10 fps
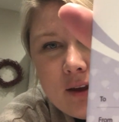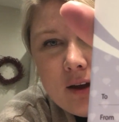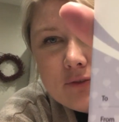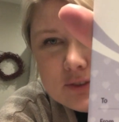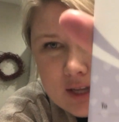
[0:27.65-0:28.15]

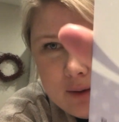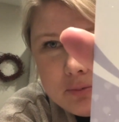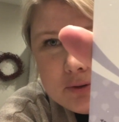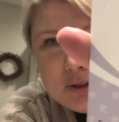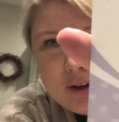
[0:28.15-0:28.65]
of
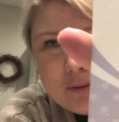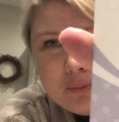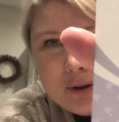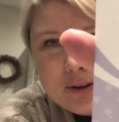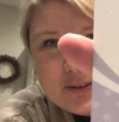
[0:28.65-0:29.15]
Dapper Dog
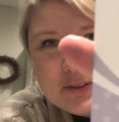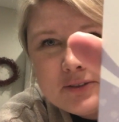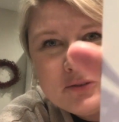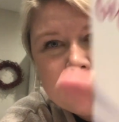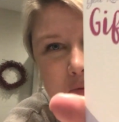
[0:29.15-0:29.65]
Box.
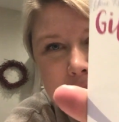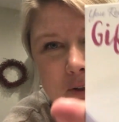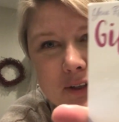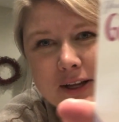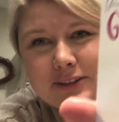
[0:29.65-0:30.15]

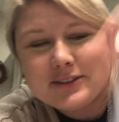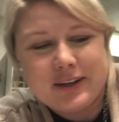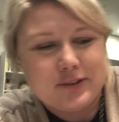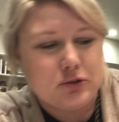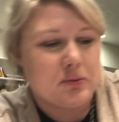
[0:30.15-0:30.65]
Really nice
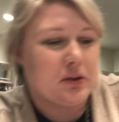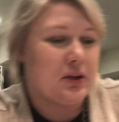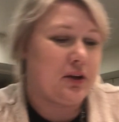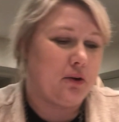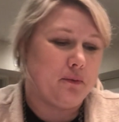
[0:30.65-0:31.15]
touch, really
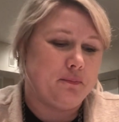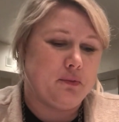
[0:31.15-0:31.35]
cute.